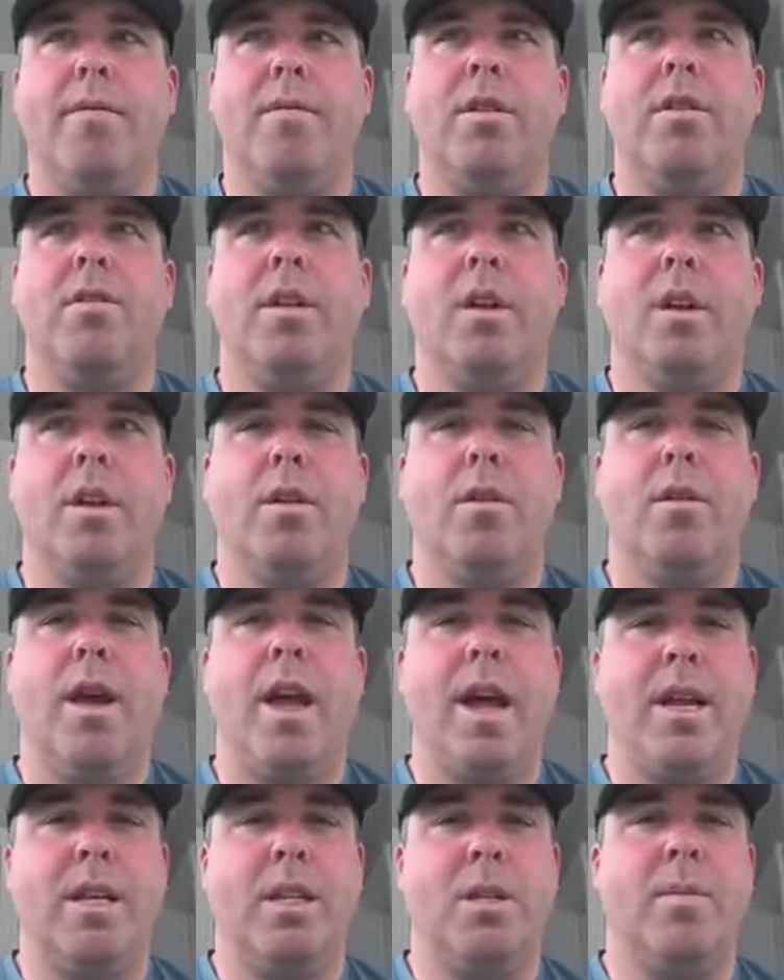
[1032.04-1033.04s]
they're going to have to. You
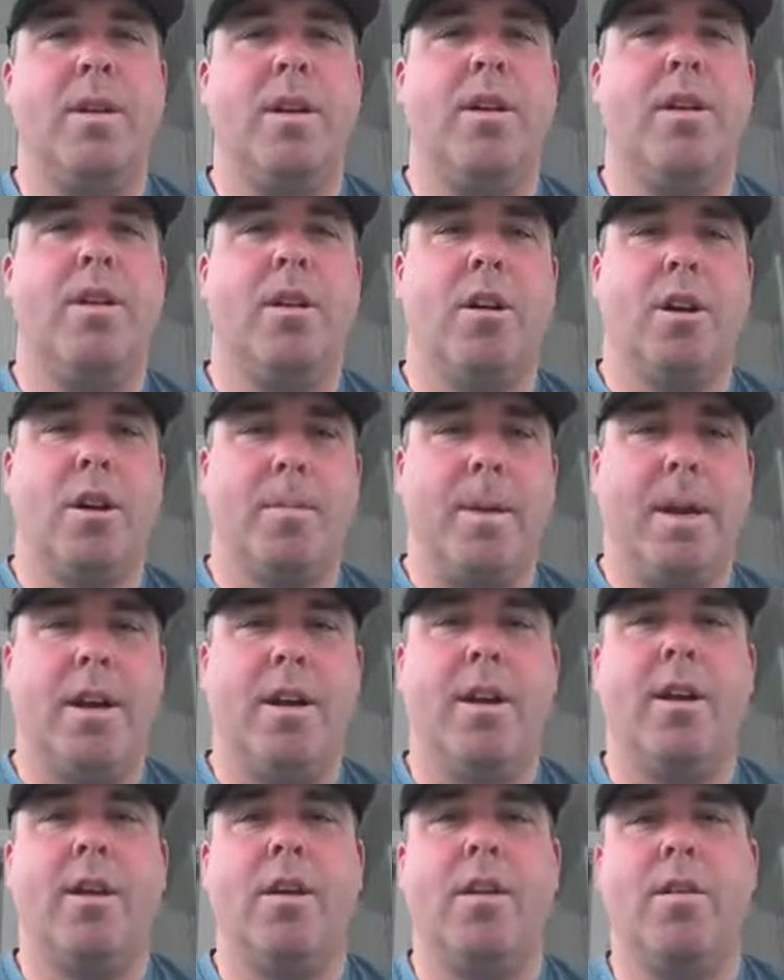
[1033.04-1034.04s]
know, Hatchman and
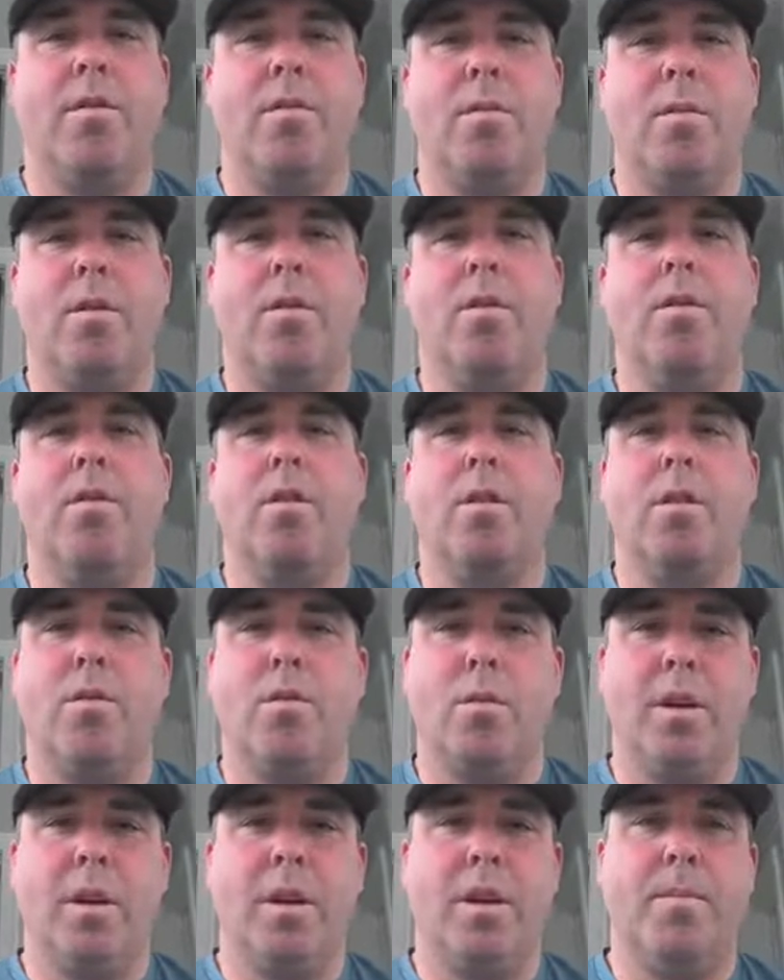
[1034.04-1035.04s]
Yarberry are going
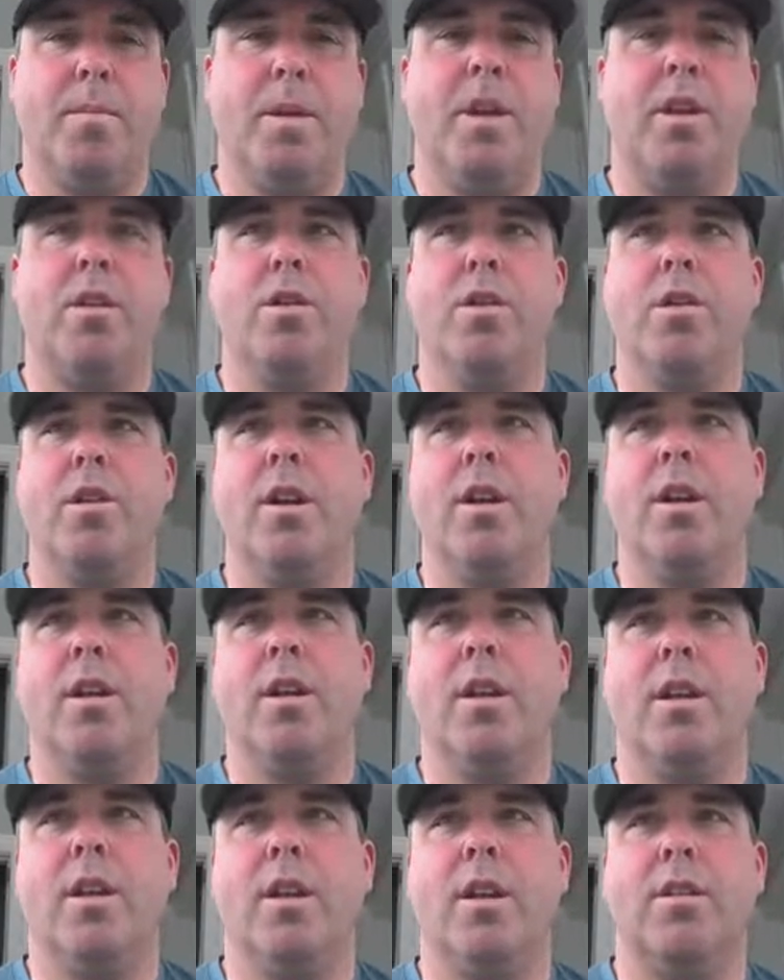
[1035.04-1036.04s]
are going to be
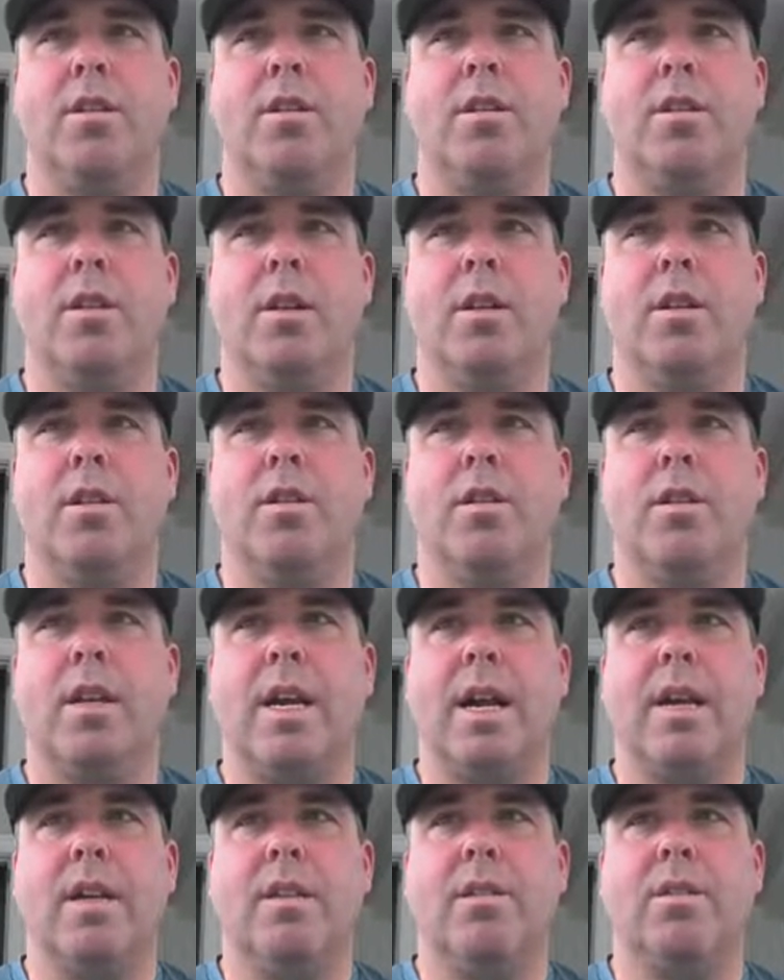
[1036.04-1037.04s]
good. It, it's it's
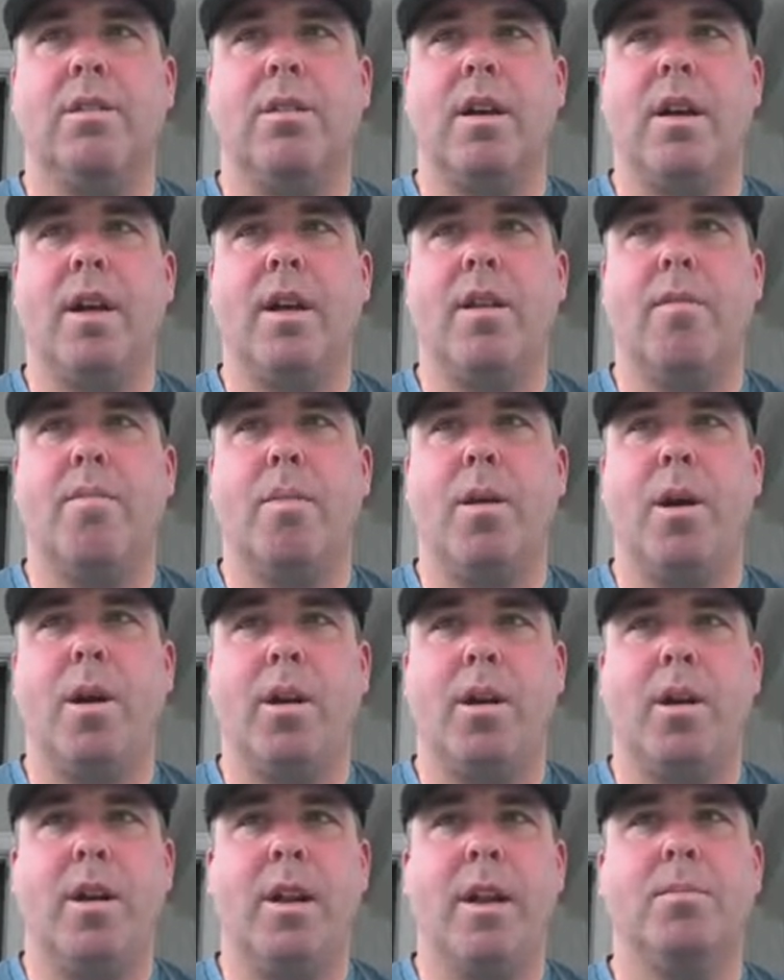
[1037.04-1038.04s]
guys like
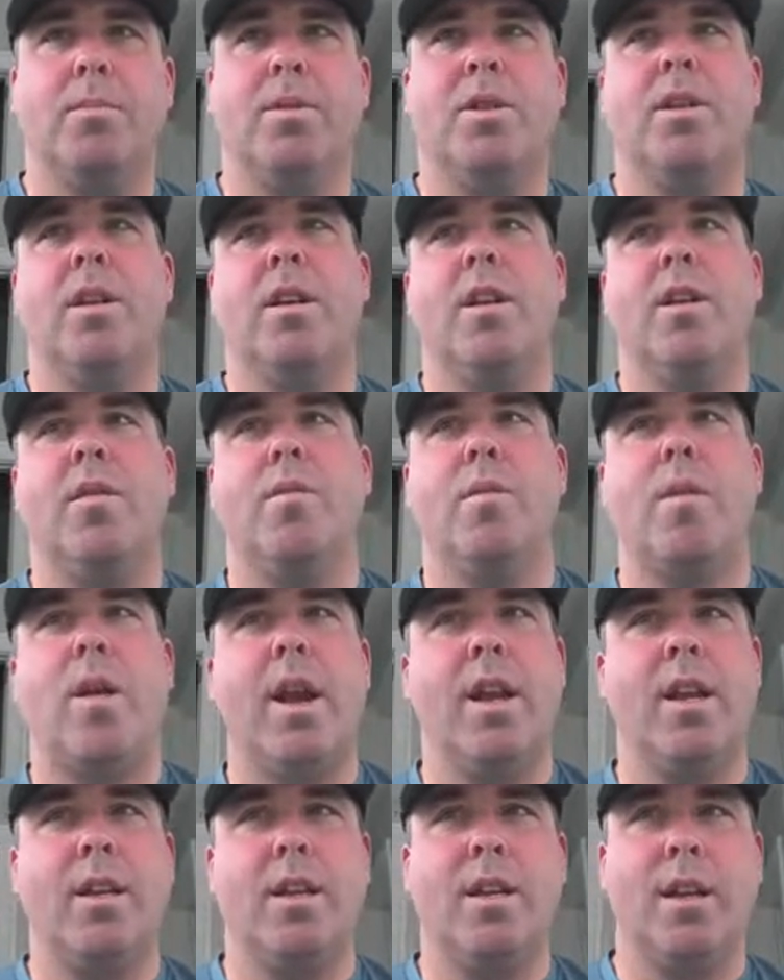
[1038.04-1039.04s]
Parker Dempsey,
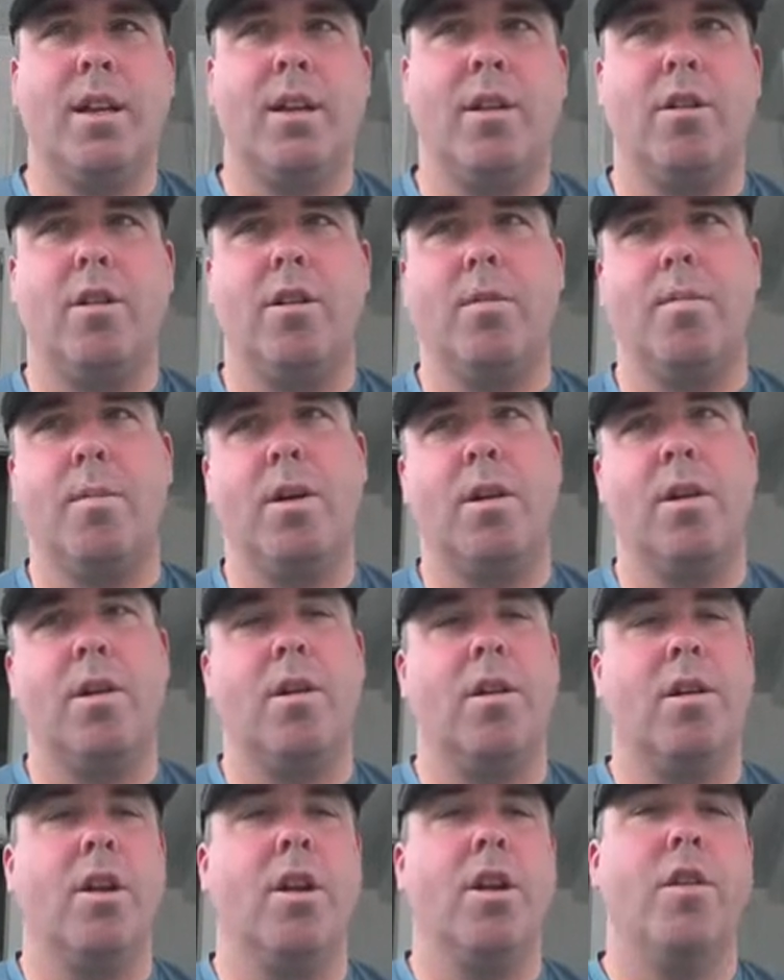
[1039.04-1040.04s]
Ryan
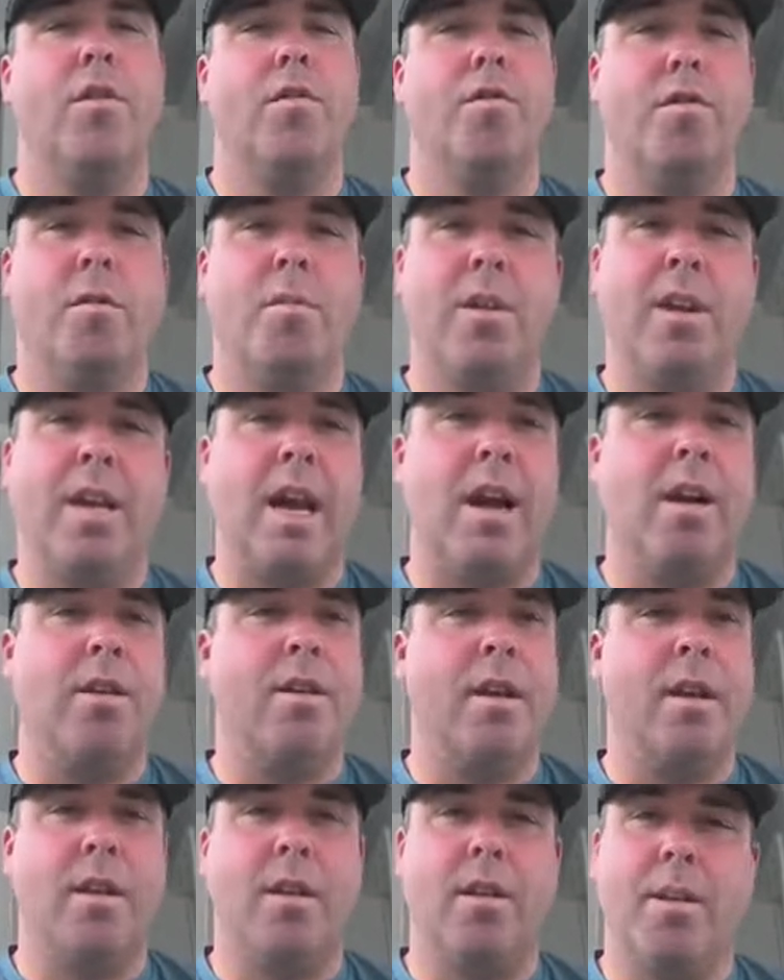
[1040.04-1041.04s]
Dickherber,
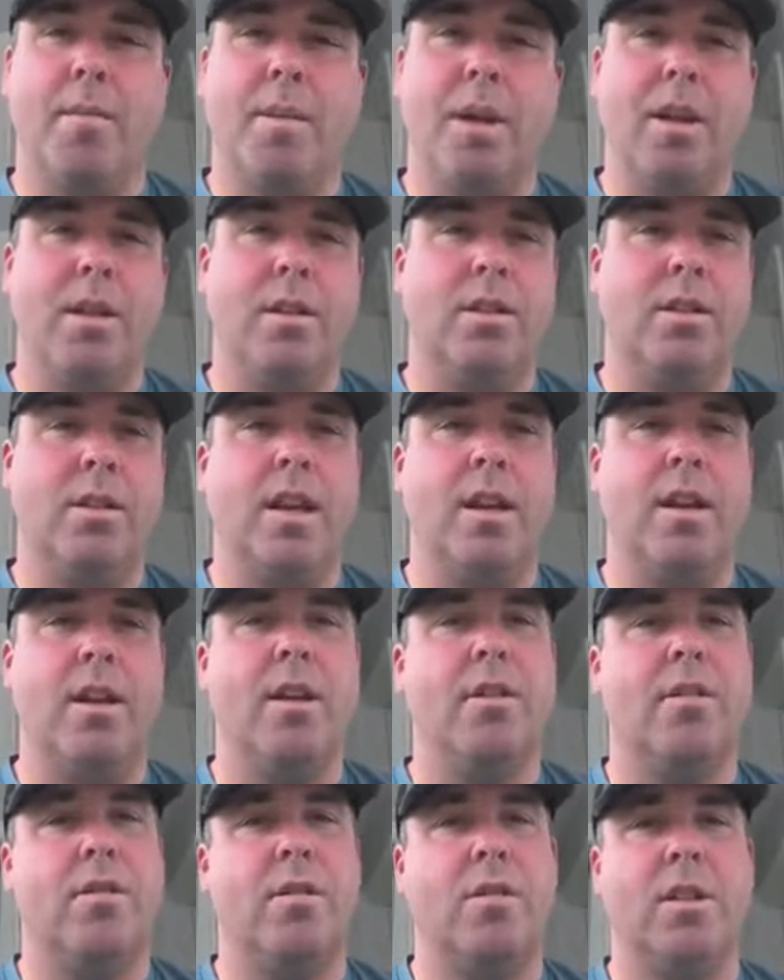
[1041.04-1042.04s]
Fumagalli. I mean, he's
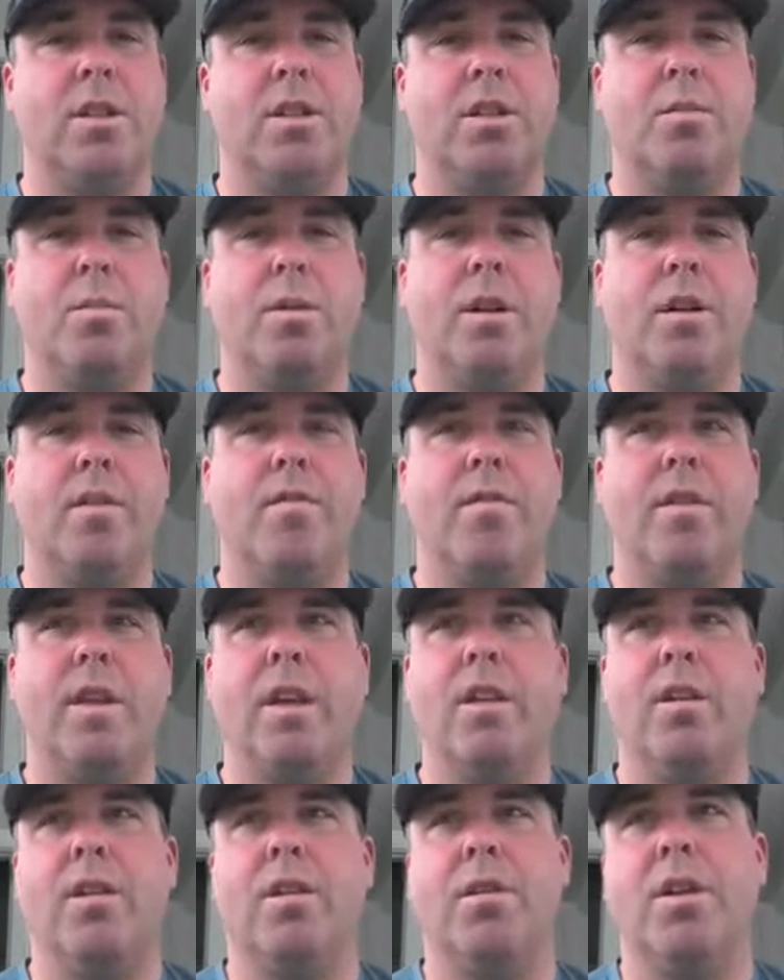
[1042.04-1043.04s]
signed at Illinois
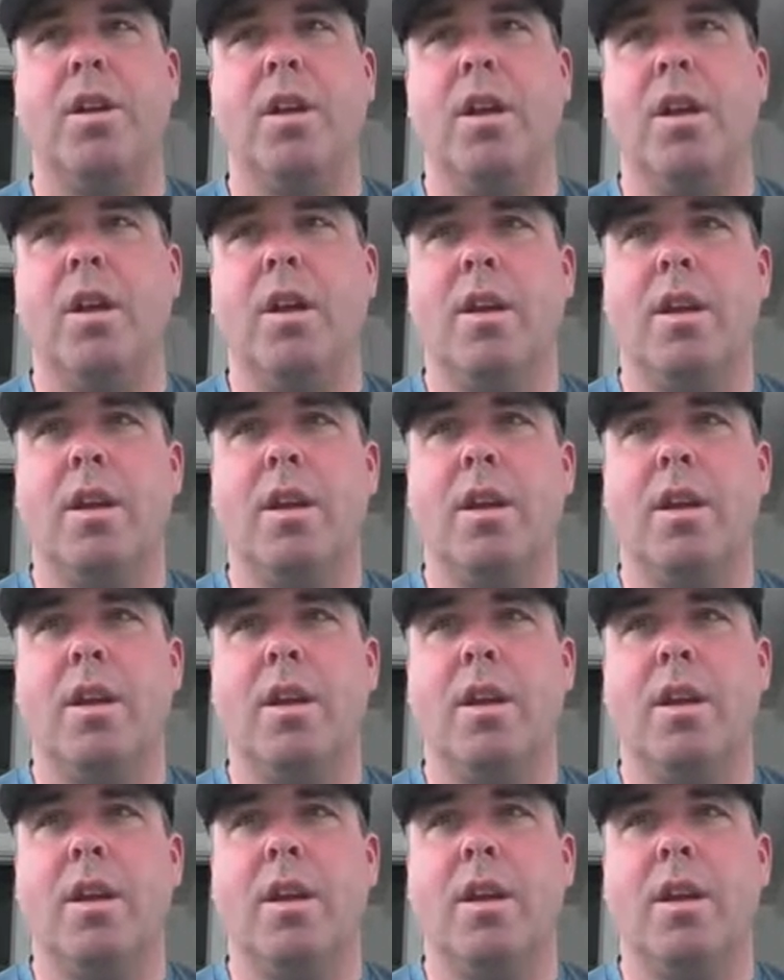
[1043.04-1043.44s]
Springfield.